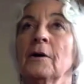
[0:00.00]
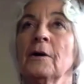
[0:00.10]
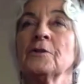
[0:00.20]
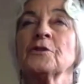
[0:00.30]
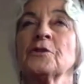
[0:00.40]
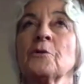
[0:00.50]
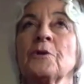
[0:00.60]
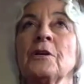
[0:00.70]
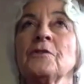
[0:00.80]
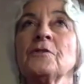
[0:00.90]
so
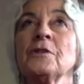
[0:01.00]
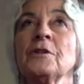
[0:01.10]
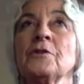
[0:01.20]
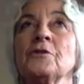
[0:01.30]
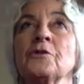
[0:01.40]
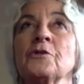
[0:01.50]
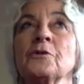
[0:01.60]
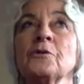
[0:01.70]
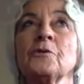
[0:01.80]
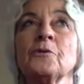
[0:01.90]
easy
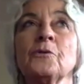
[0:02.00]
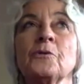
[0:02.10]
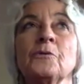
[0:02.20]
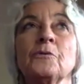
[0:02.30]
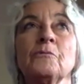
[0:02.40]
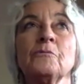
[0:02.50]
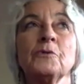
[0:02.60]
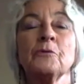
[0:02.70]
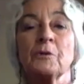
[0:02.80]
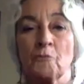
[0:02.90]
to
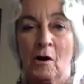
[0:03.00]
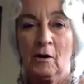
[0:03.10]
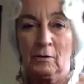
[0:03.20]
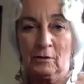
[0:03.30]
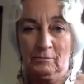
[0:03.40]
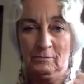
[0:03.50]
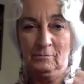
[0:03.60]
do it wrong.